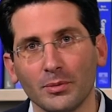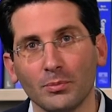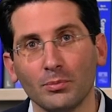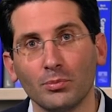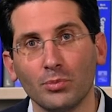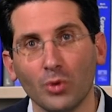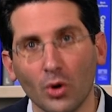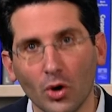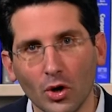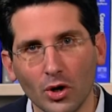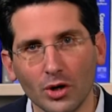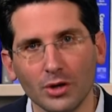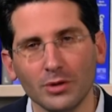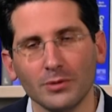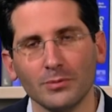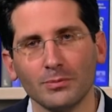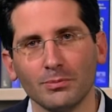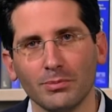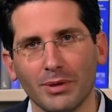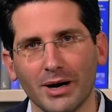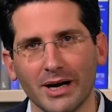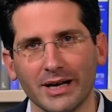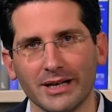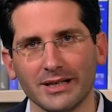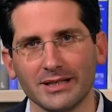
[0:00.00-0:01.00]
book
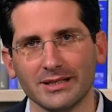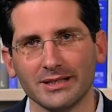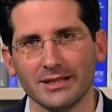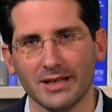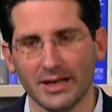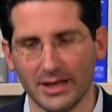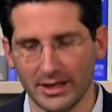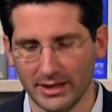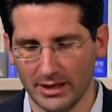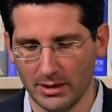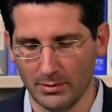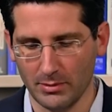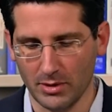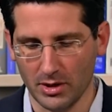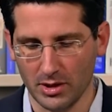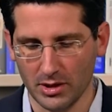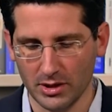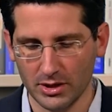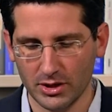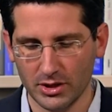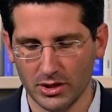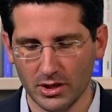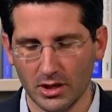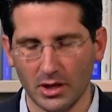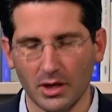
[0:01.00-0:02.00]
by Syed and
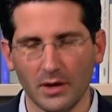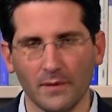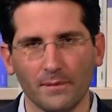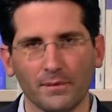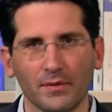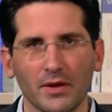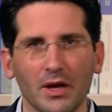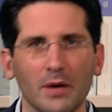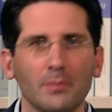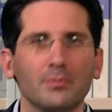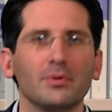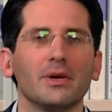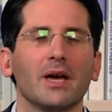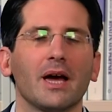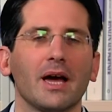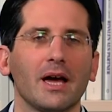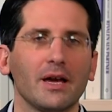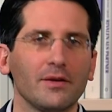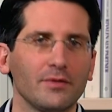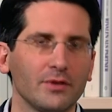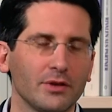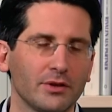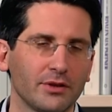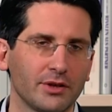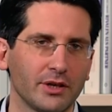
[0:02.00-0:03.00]
March, A
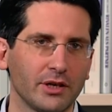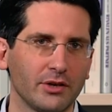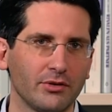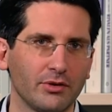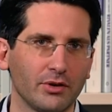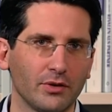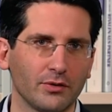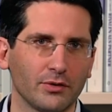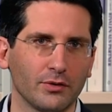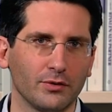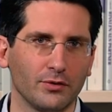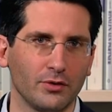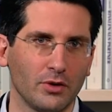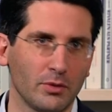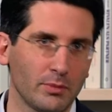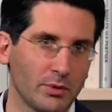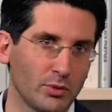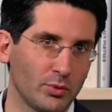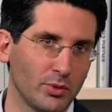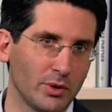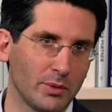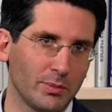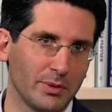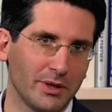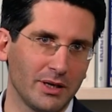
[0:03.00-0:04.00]
Behavior Theory of the Firm, and
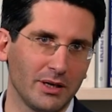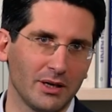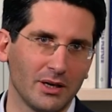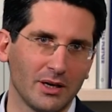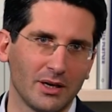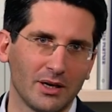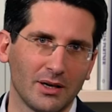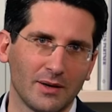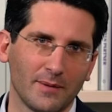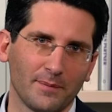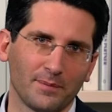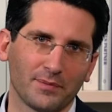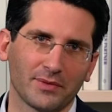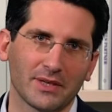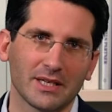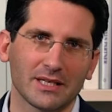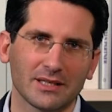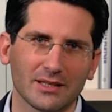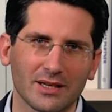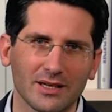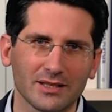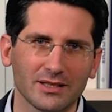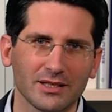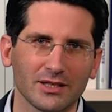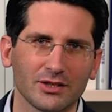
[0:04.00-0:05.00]
we'll be
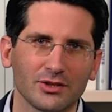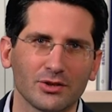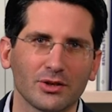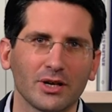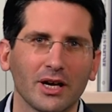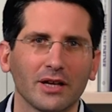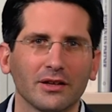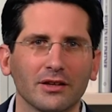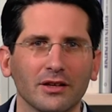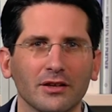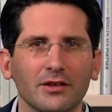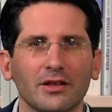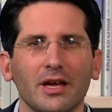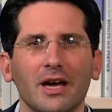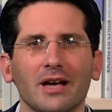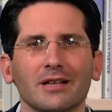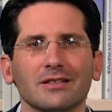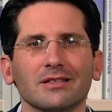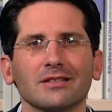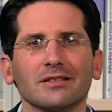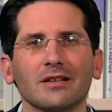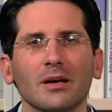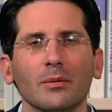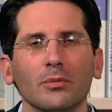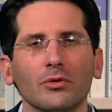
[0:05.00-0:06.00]
discussing together their
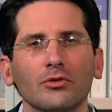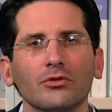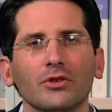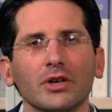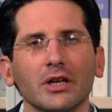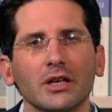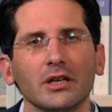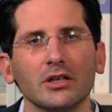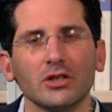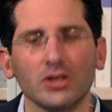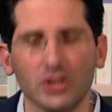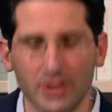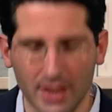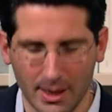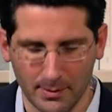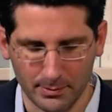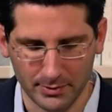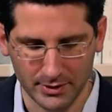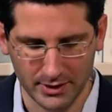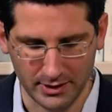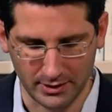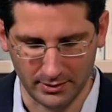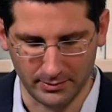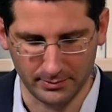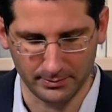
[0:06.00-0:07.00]
summary
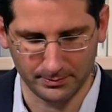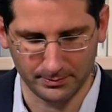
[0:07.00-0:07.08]
chapter.